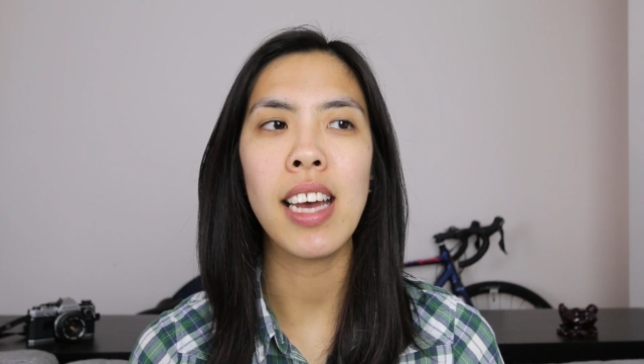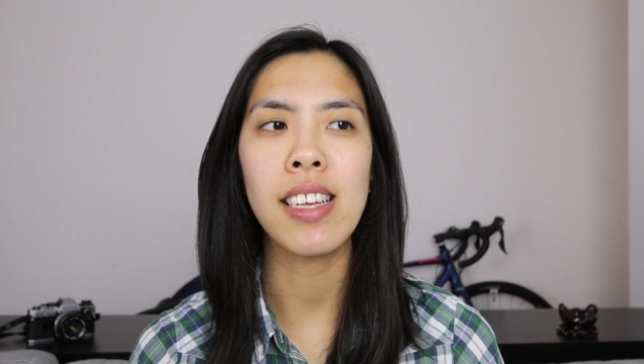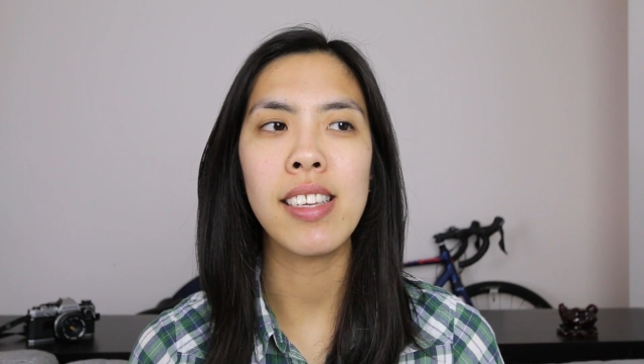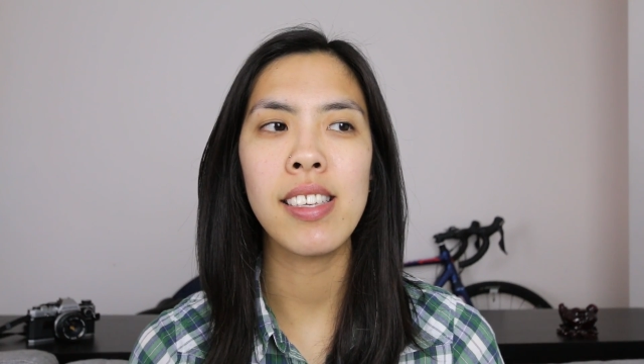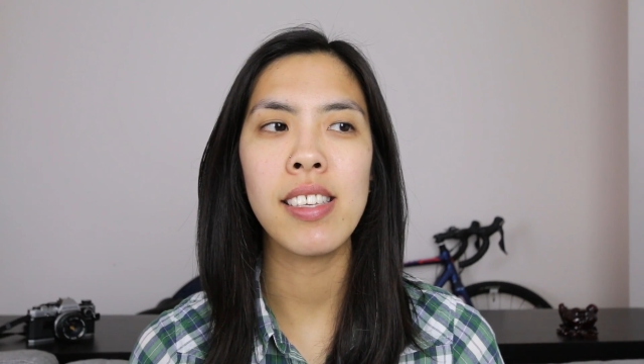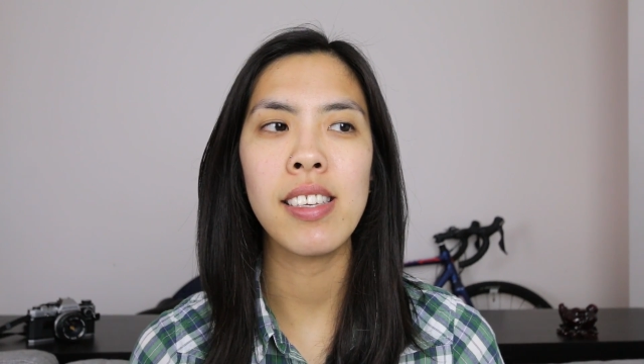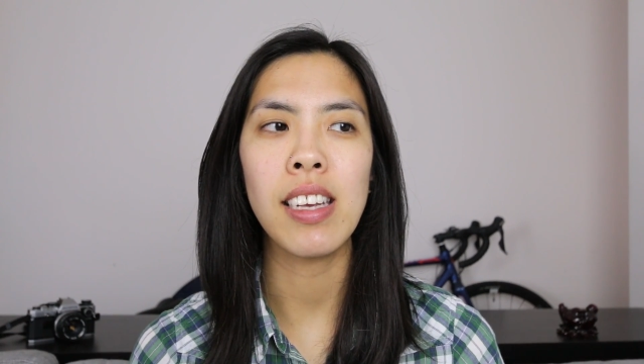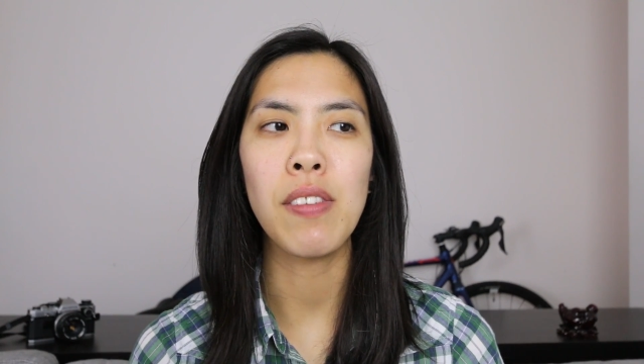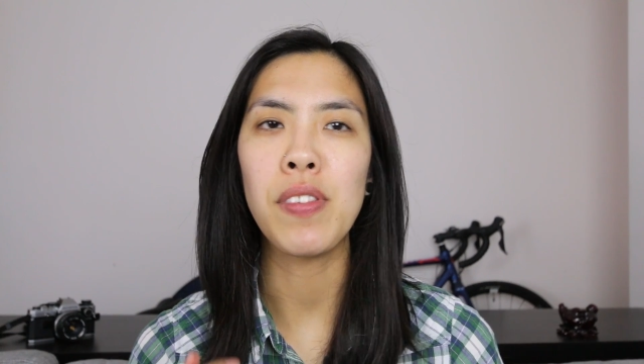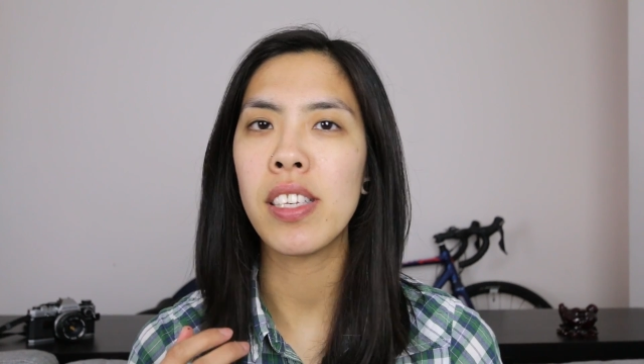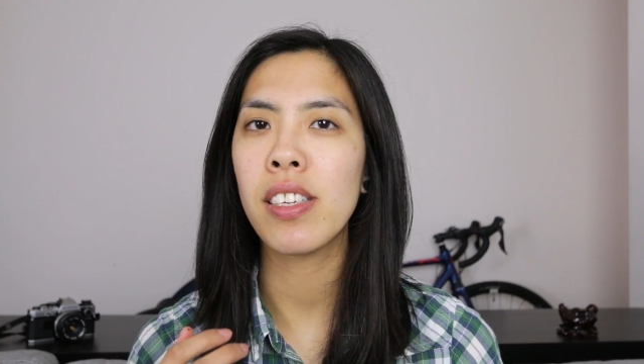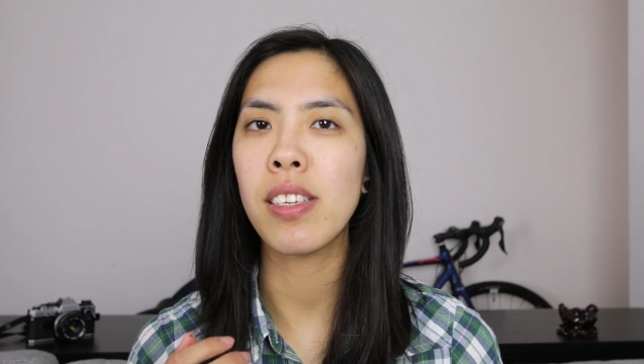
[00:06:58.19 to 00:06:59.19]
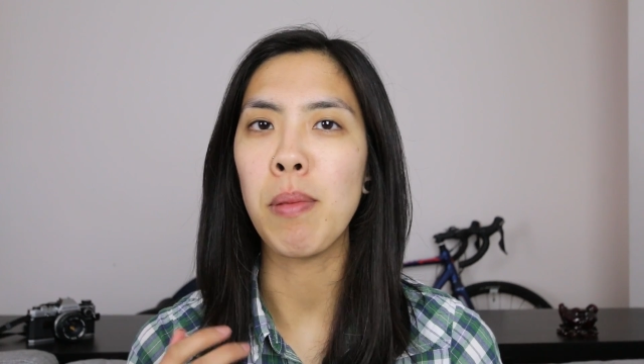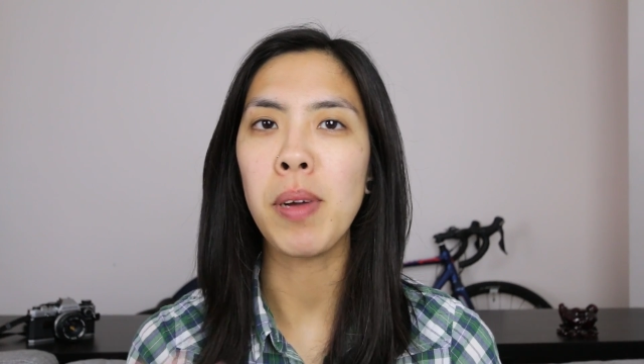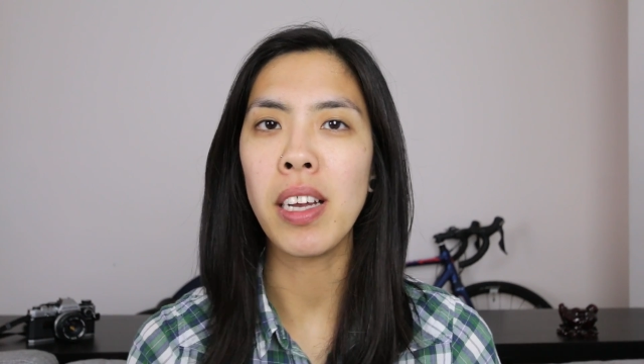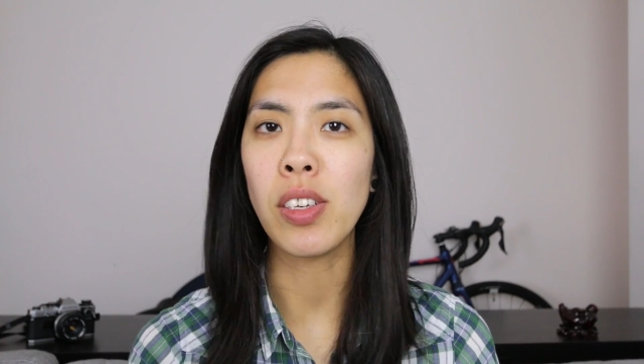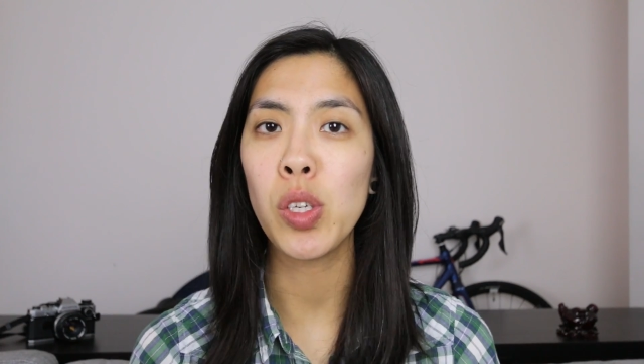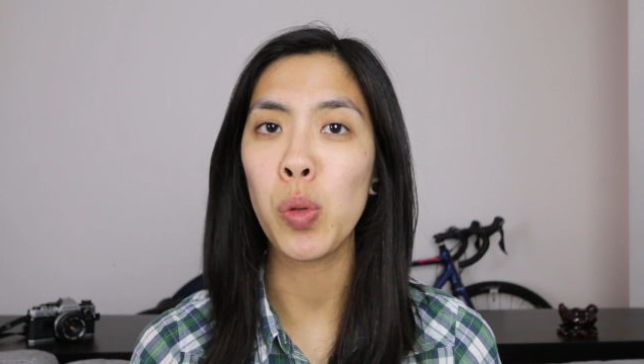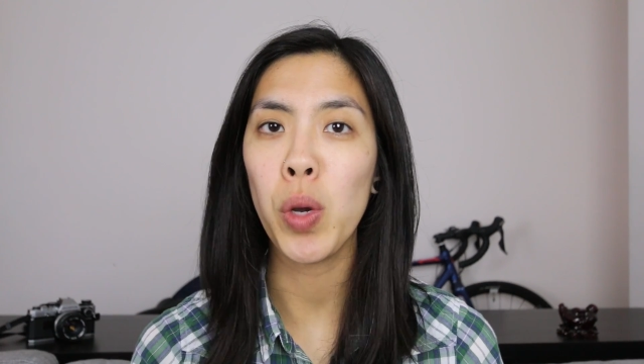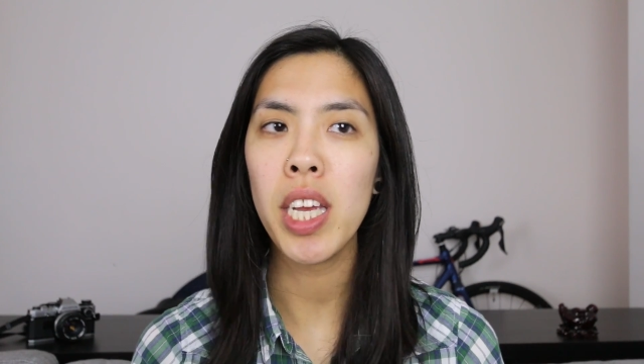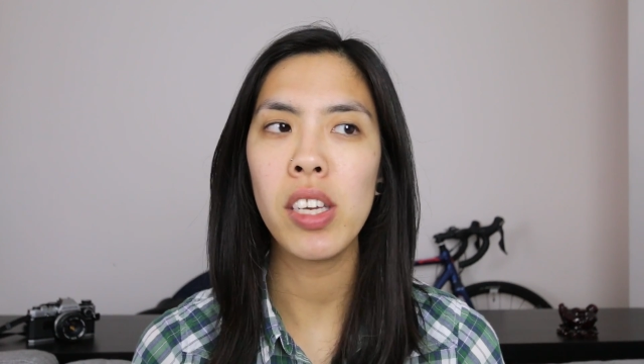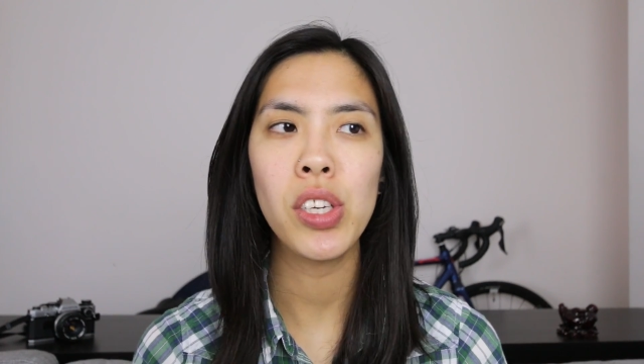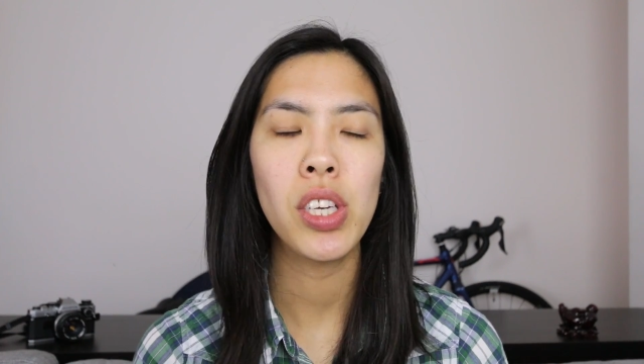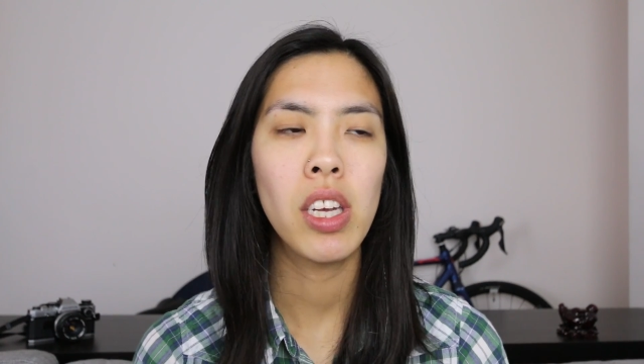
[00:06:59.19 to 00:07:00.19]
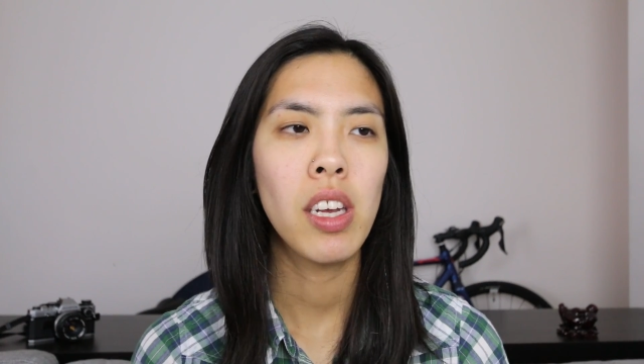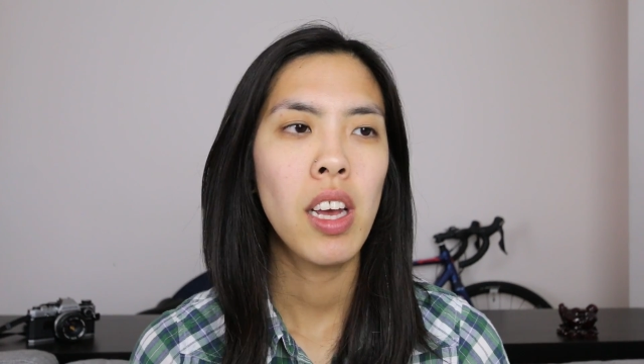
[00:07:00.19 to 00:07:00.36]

as if it's some kind of switch.